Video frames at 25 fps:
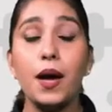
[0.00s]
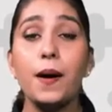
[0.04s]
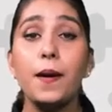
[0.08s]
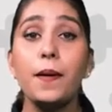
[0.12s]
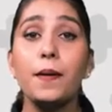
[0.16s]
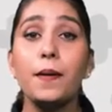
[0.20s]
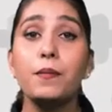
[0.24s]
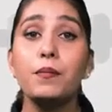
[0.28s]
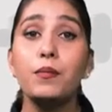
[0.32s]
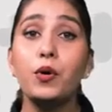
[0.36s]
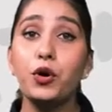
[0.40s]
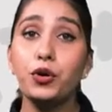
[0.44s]

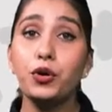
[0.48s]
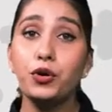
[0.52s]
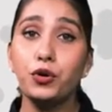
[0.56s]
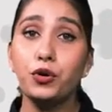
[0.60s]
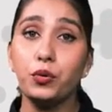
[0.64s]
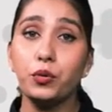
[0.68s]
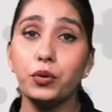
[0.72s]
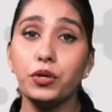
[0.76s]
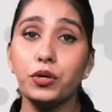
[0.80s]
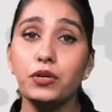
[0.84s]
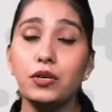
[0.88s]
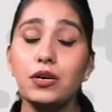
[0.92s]

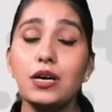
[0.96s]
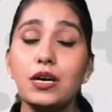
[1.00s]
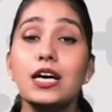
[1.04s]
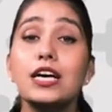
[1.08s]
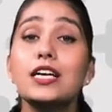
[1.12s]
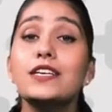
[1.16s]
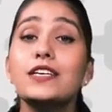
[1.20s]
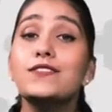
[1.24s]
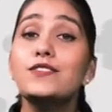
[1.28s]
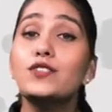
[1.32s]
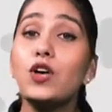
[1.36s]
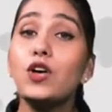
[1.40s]
Moreover,
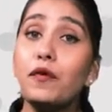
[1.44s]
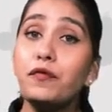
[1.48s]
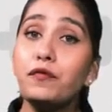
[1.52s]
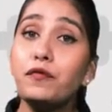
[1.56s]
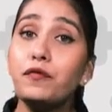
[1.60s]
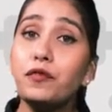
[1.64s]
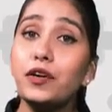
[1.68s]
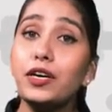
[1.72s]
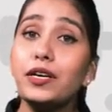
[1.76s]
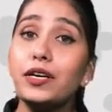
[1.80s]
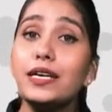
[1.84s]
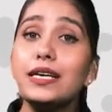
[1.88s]

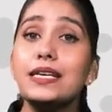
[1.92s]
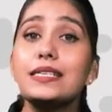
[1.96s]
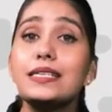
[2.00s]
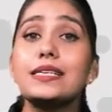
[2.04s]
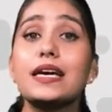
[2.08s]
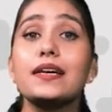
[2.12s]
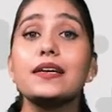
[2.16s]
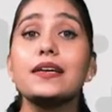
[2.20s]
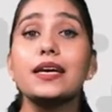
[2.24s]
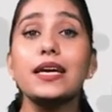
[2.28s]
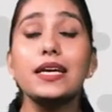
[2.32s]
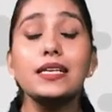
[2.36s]
software is
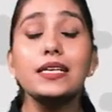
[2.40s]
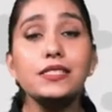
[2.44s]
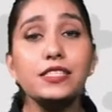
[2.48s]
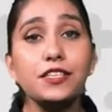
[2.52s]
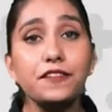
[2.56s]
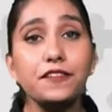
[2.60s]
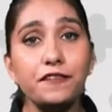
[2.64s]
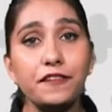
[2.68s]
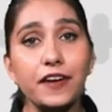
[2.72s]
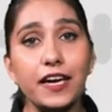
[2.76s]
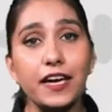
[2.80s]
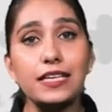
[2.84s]
an
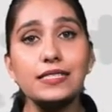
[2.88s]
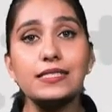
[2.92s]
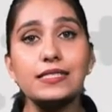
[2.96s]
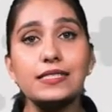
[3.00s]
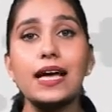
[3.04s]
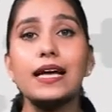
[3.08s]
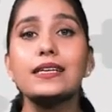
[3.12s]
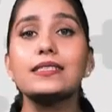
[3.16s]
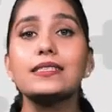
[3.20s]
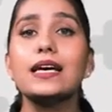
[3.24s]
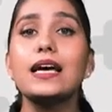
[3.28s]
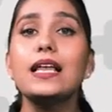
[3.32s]
interface
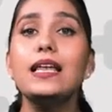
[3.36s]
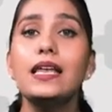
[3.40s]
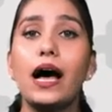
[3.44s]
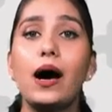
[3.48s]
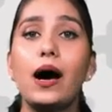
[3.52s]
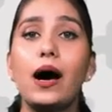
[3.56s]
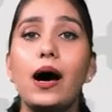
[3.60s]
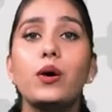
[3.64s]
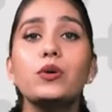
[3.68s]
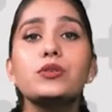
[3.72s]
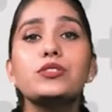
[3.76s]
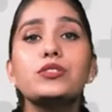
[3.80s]
that
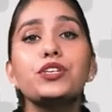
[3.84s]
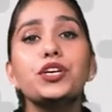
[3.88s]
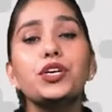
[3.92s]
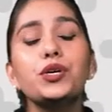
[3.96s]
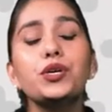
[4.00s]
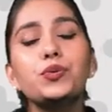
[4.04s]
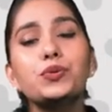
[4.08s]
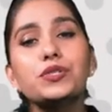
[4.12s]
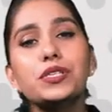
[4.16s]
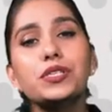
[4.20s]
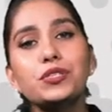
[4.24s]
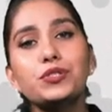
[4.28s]
allows the
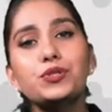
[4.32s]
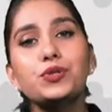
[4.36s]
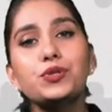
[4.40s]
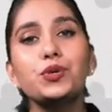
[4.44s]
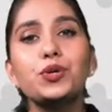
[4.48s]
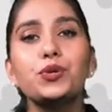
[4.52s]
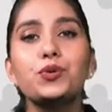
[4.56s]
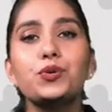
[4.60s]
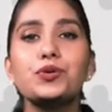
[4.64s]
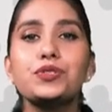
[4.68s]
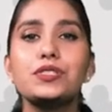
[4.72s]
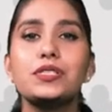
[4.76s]
users to
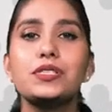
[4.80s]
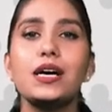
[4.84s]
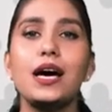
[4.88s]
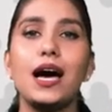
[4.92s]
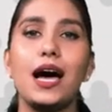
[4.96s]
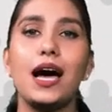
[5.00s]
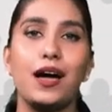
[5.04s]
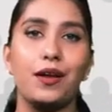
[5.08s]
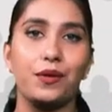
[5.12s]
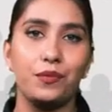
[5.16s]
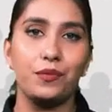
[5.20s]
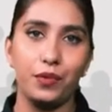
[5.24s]
use the
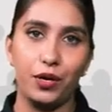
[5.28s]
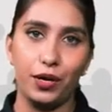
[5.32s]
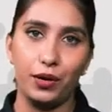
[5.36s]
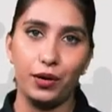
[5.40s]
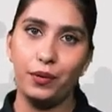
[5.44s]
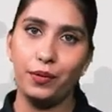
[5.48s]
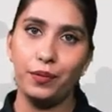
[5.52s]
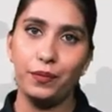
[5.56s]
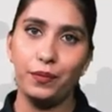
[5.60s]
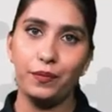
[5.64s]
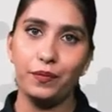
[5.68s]
hardware.